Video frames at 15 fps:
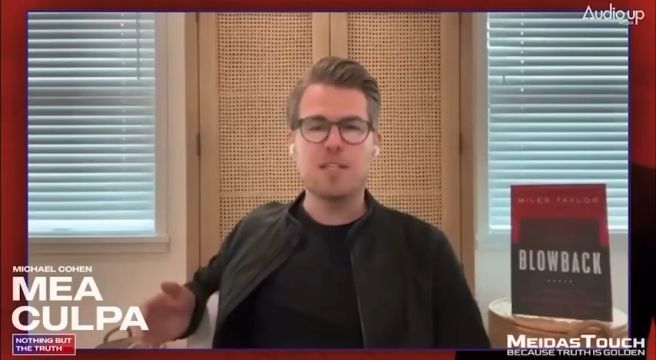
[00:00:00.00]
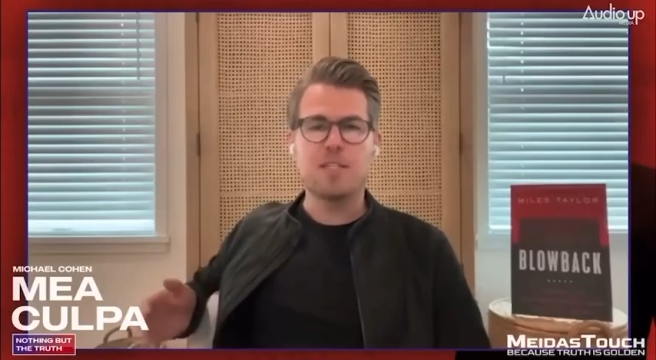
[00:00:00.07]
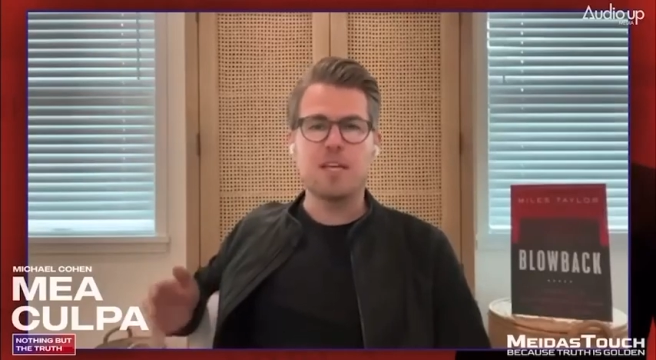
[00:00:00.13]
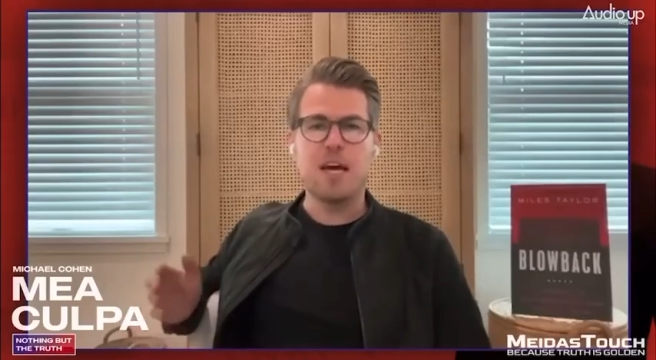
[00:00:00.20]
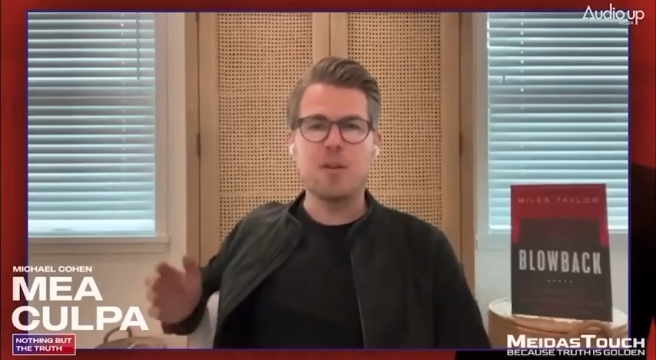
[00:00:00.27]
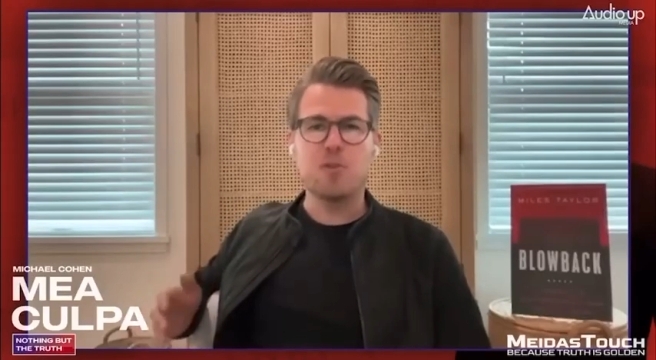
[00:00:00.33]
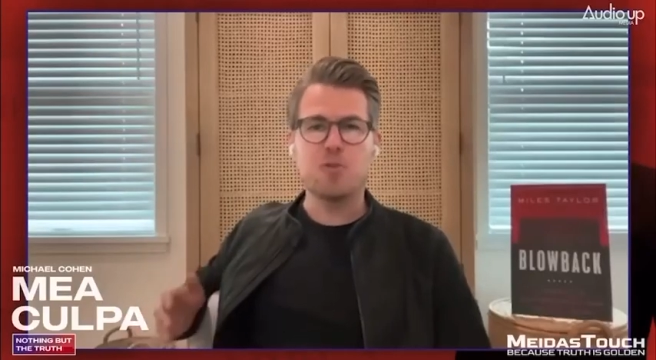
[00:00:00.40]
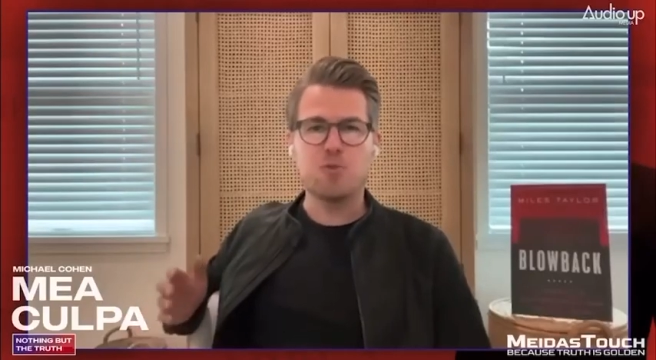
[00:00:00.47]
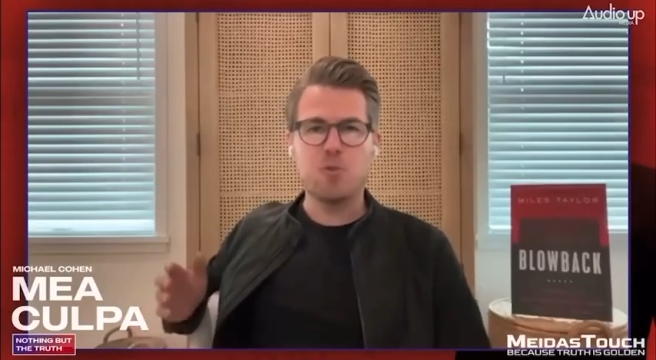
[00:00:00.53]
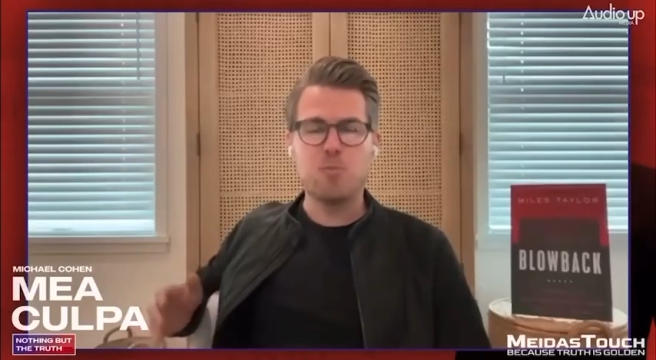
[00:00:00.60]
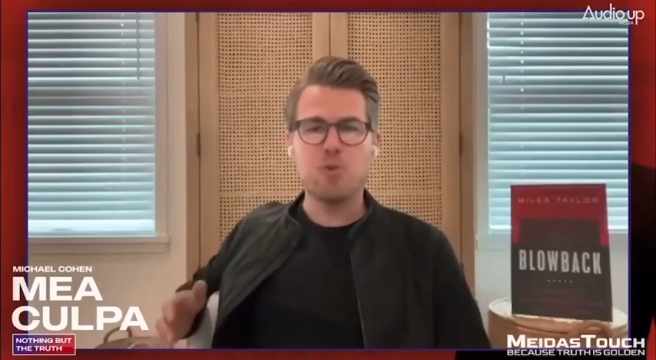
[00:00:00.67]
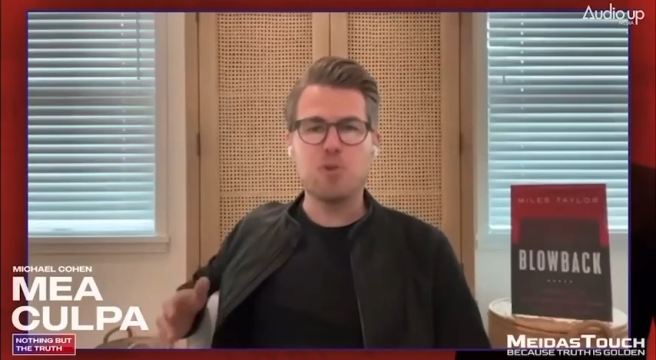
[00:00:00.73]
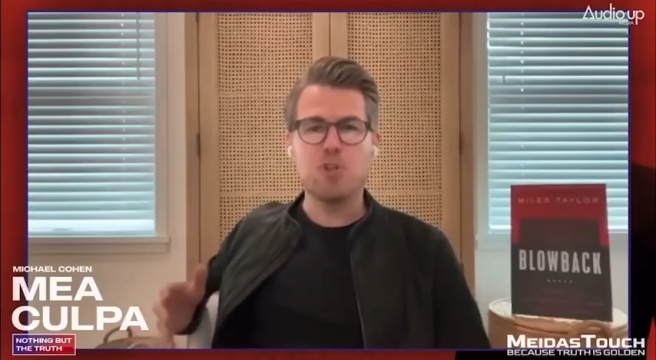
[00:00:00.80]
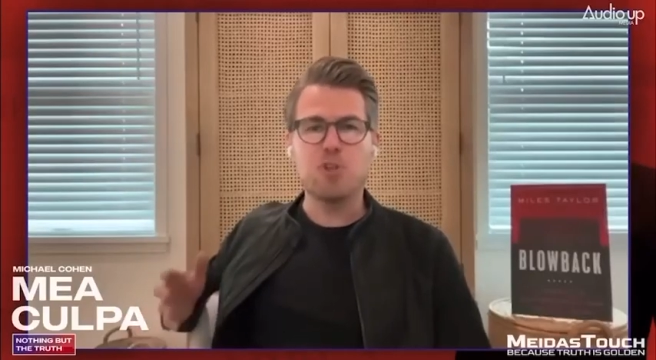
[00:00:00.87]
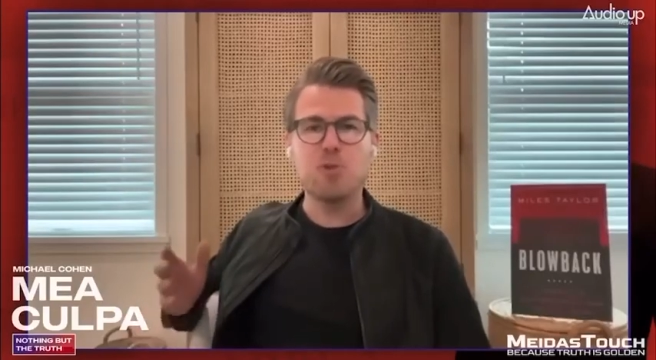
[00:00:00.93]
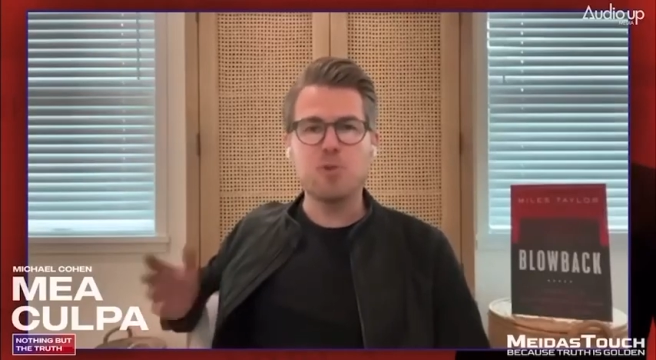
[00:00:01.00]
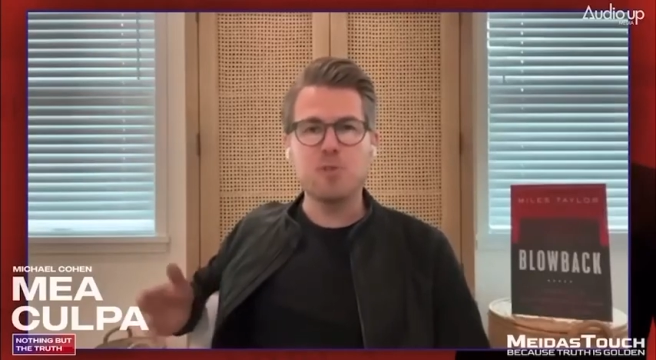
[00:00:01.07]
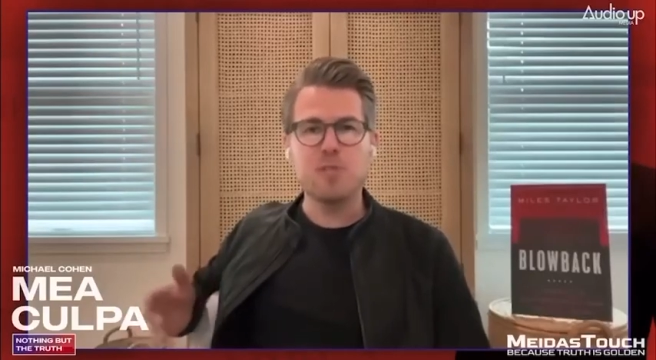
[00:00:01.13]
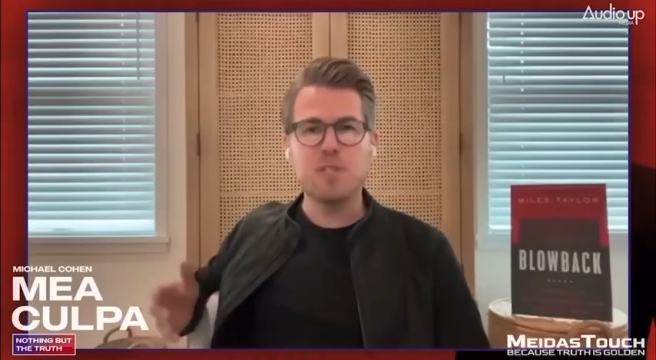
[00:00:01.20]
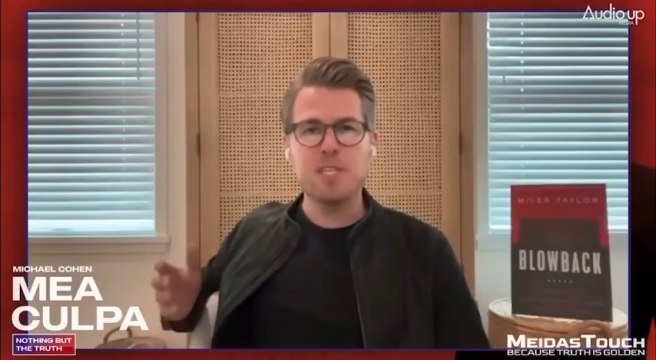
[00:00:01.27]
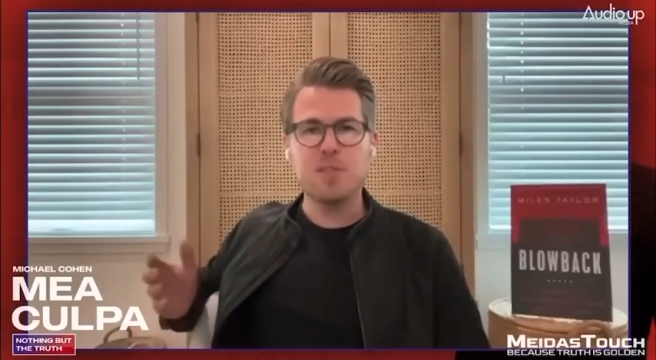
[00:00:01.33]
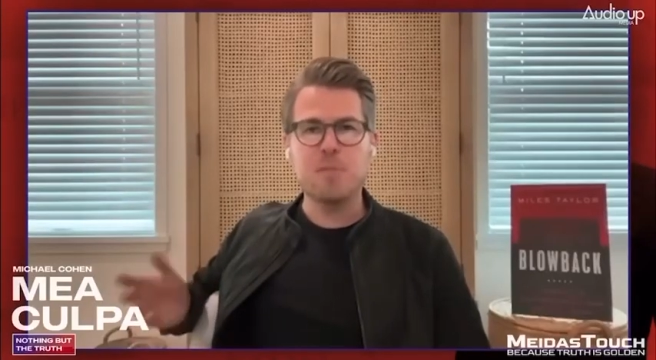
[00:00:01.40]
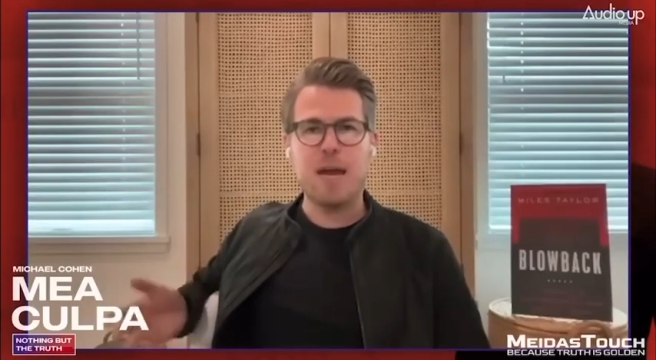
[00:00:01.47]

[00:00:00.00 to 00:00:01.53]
Donald Trump would use these